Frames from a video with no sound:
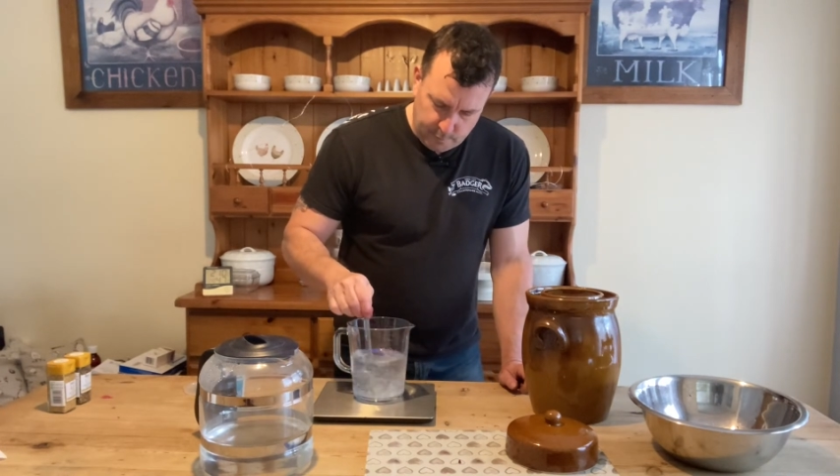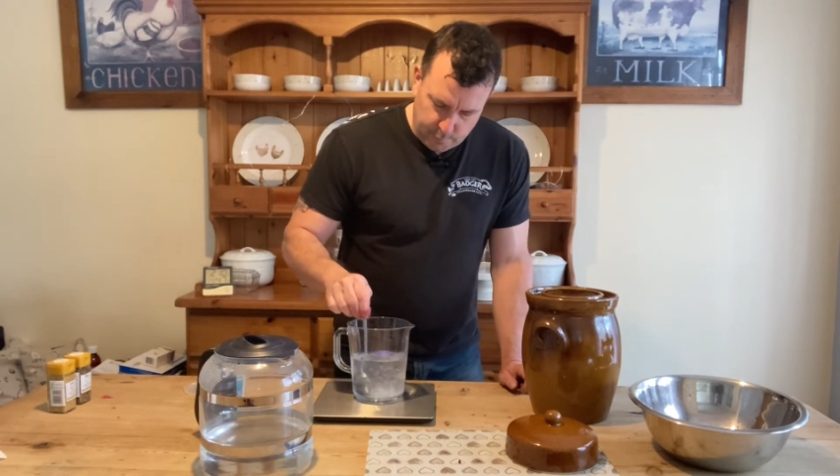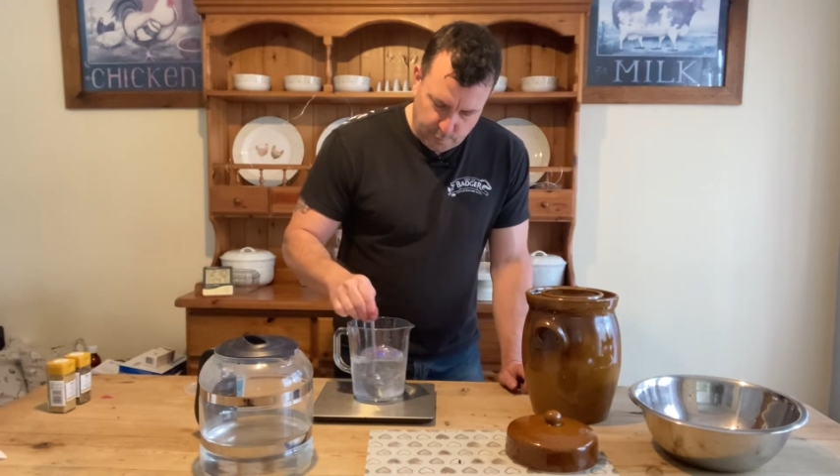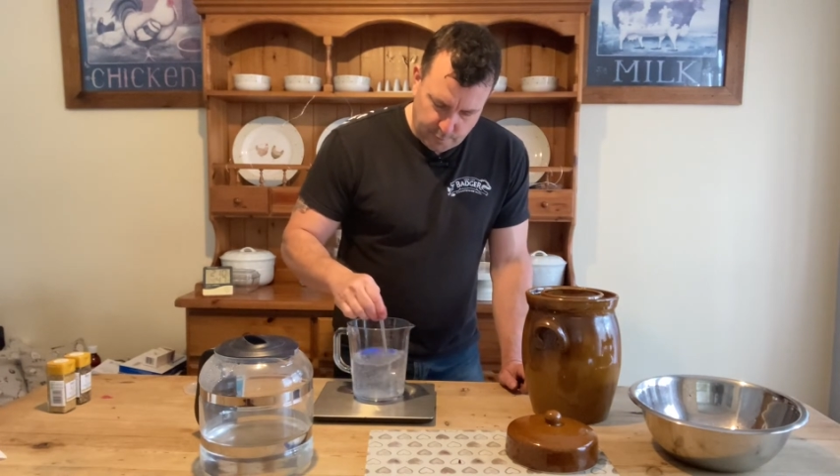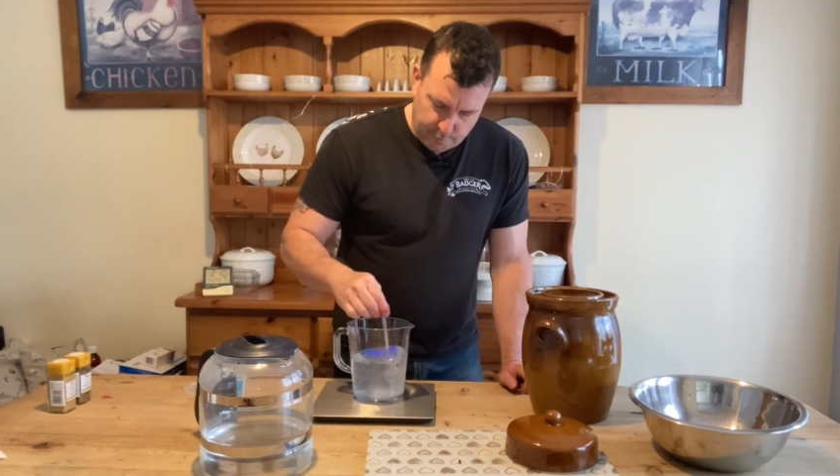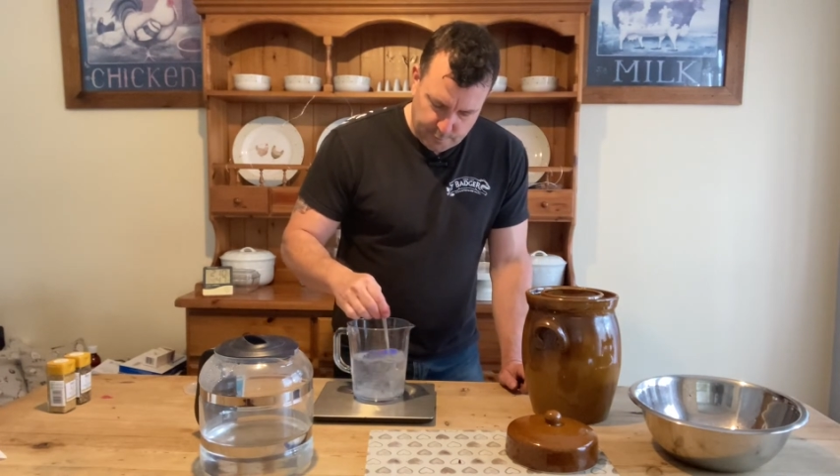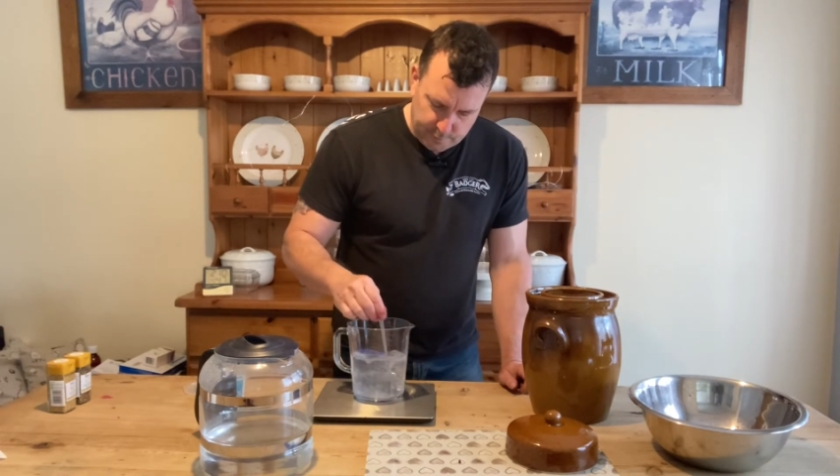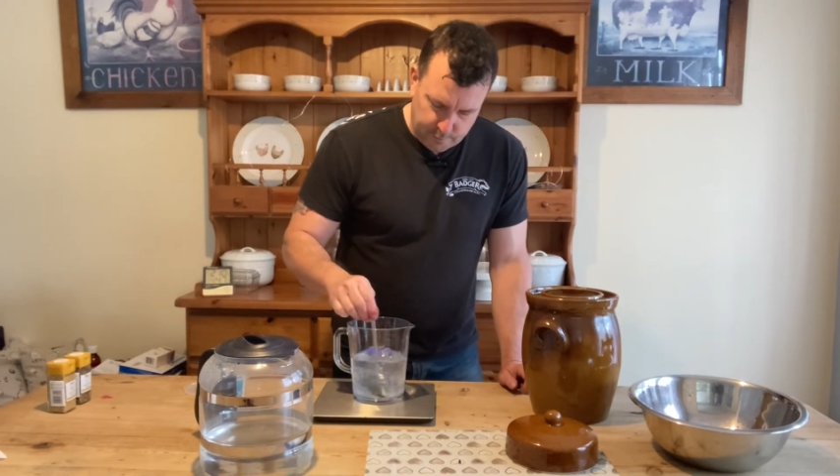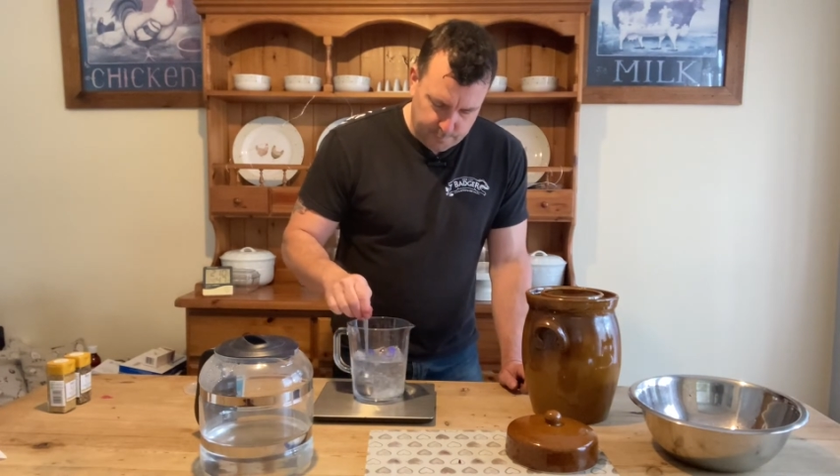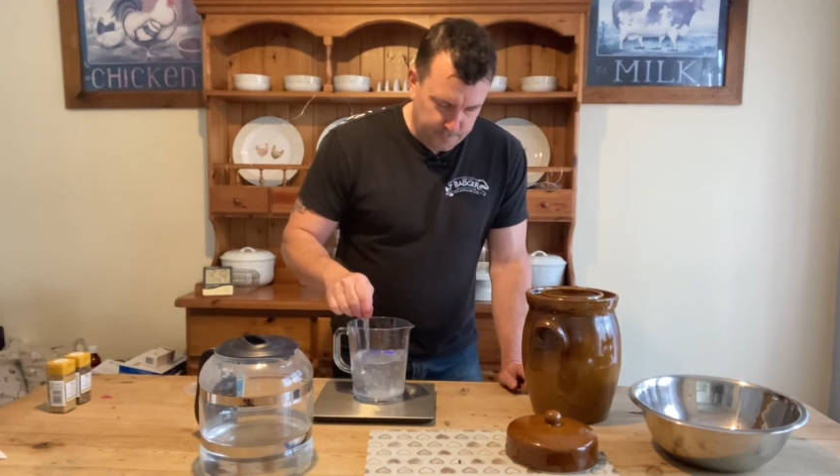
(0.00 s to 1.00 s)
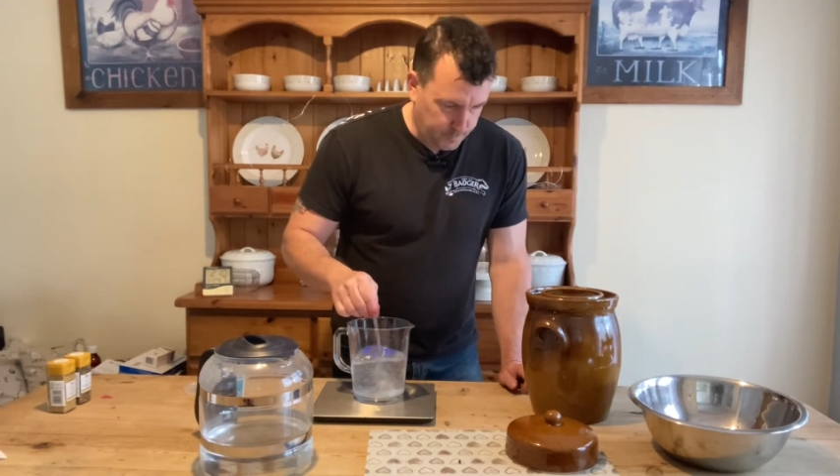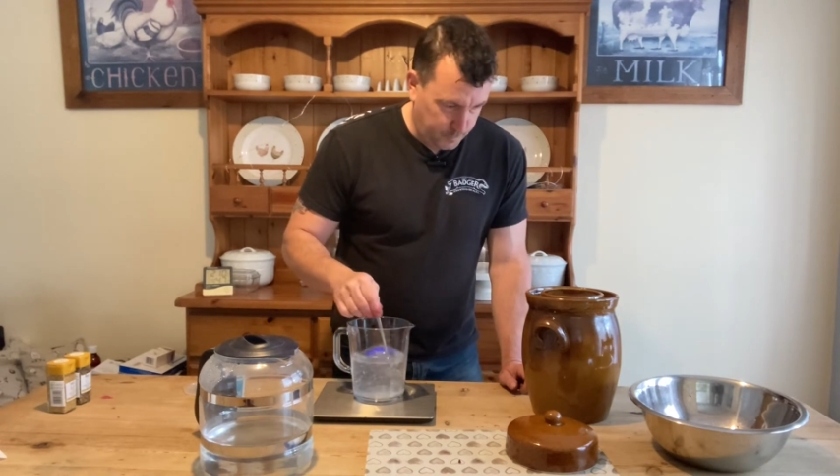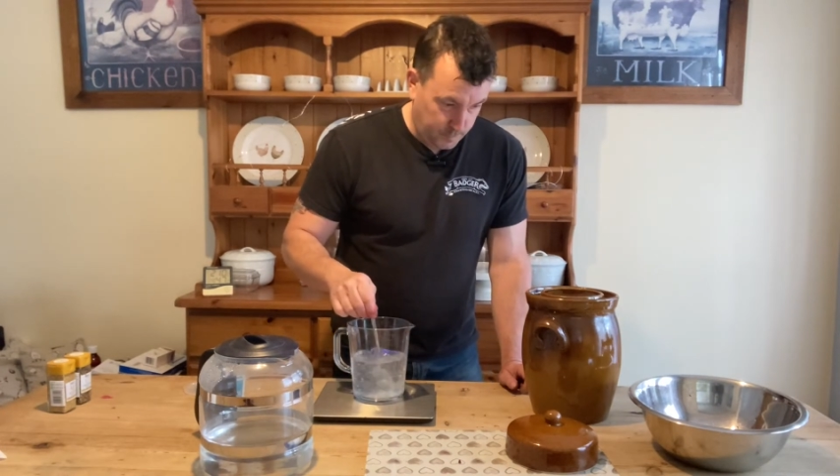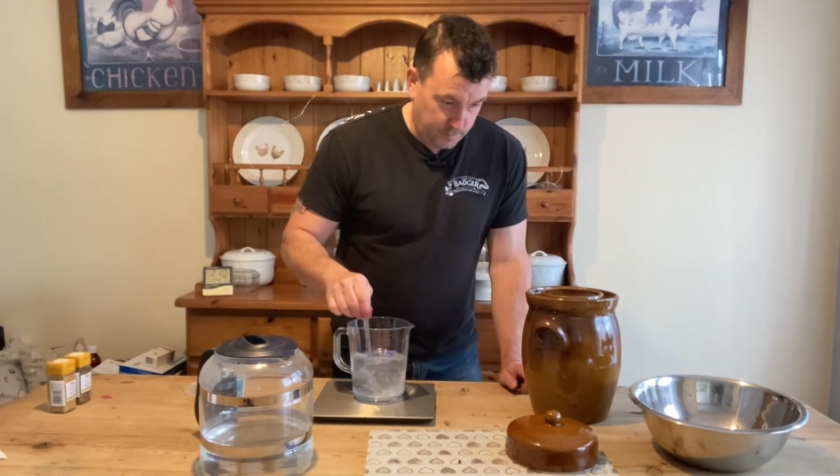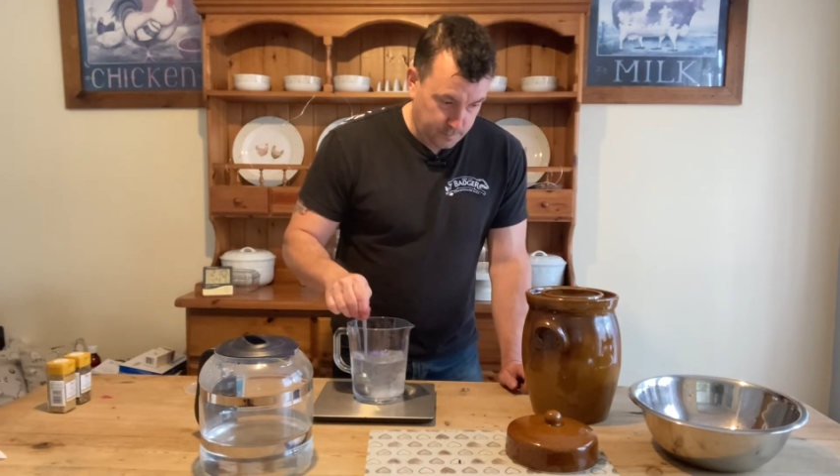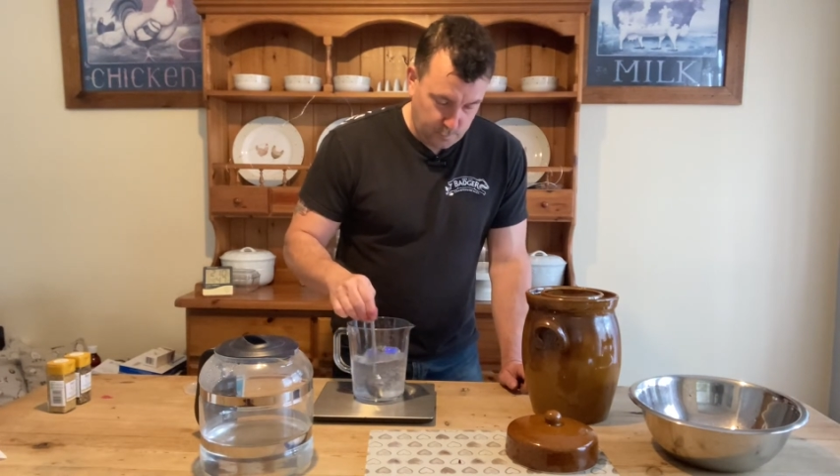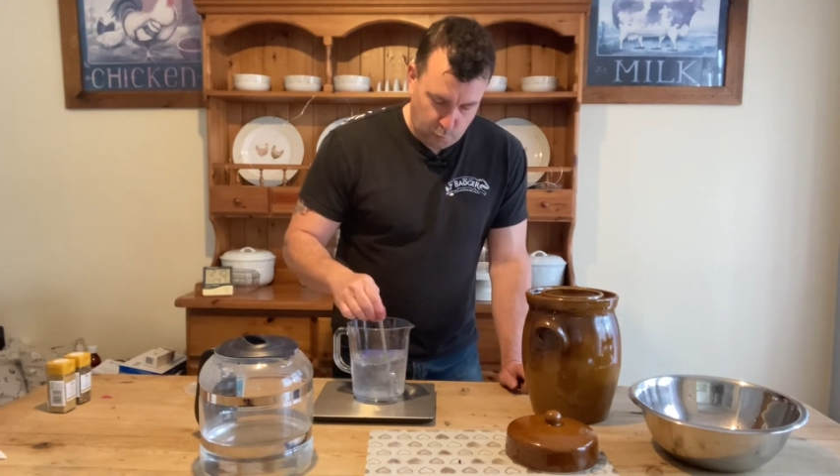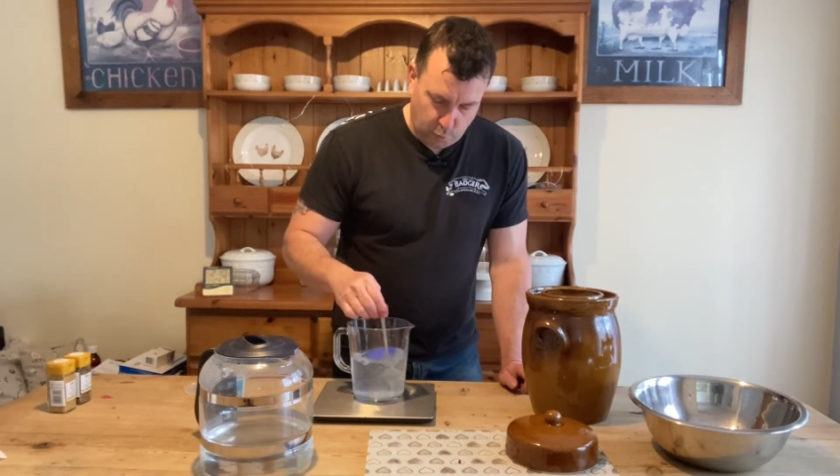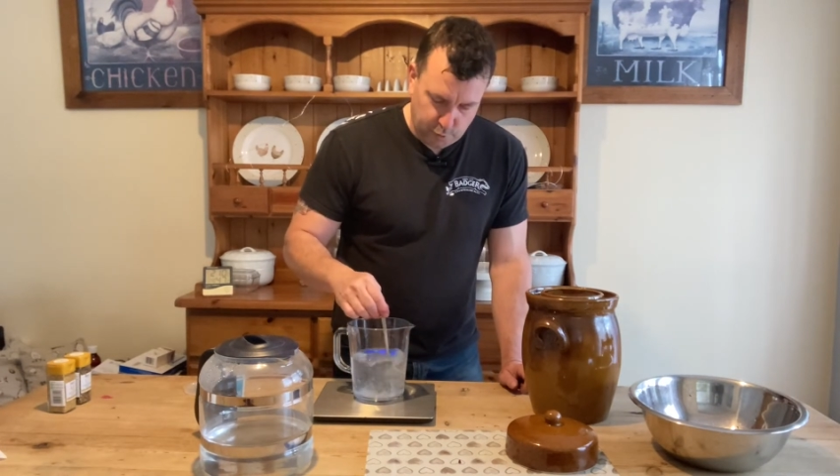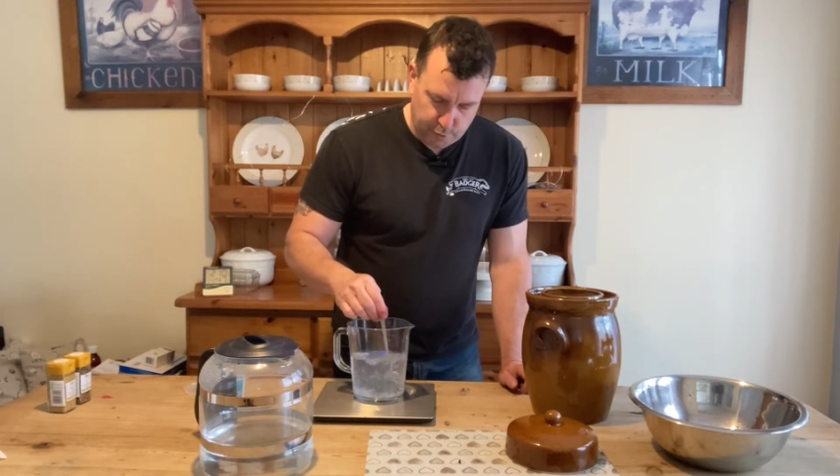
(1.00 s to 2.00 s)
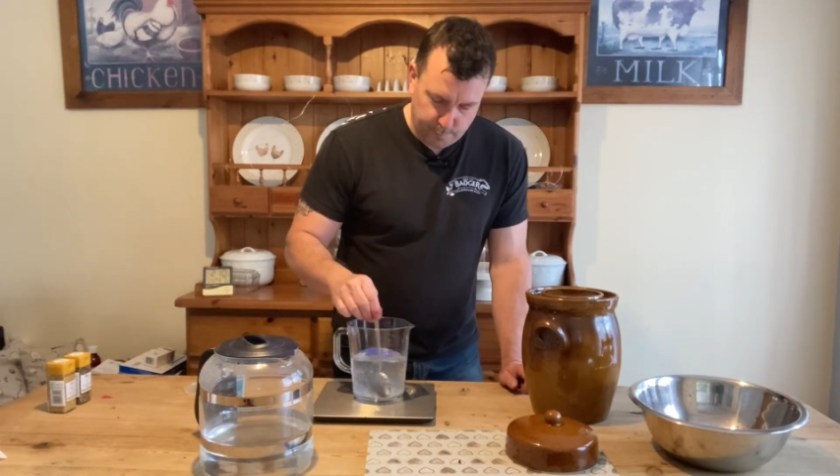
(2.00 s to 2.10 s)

So what I'll do is I'll watch the